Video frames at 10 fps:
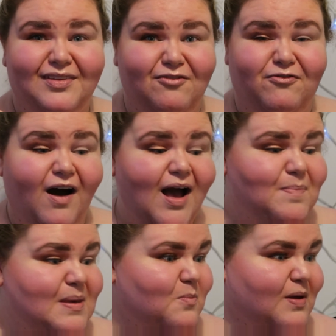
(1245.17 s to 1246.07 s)

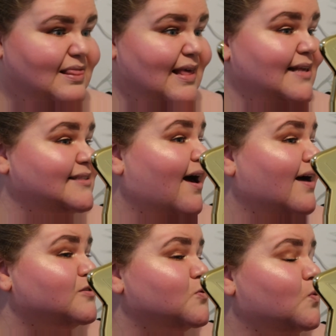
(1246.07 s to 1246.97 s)
vibing with this
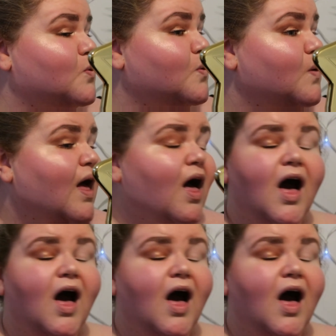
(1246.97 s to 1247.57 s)
at all.